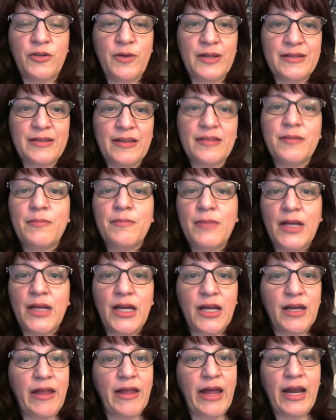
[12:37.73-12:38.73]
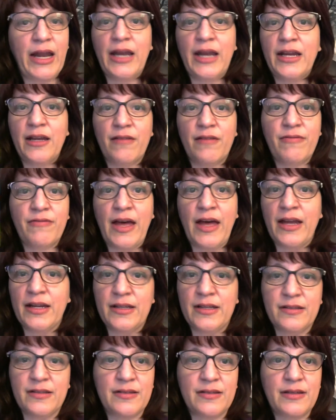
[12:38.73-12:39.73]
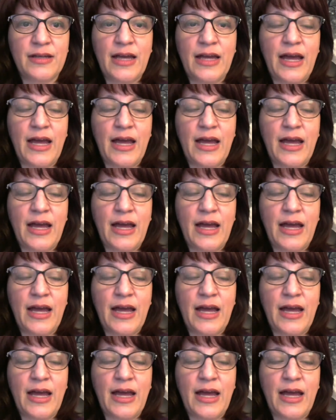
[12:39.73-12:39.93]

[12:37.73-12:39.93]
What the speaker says: it doesn't mean that any of that is